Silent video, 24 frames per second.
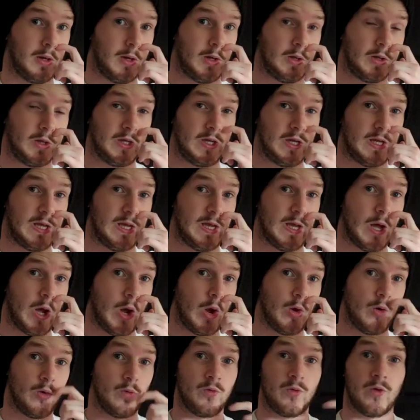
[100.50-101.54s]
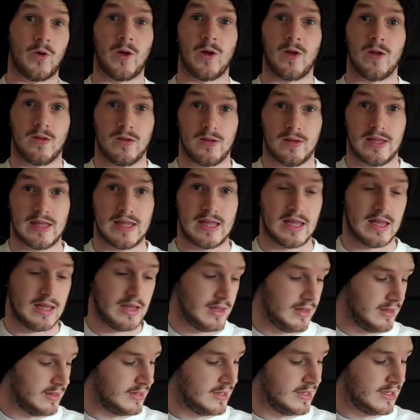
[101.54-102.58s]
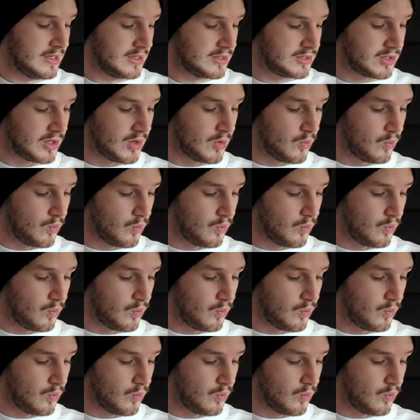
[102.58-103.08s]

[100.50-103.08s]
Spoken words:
thinking over E. So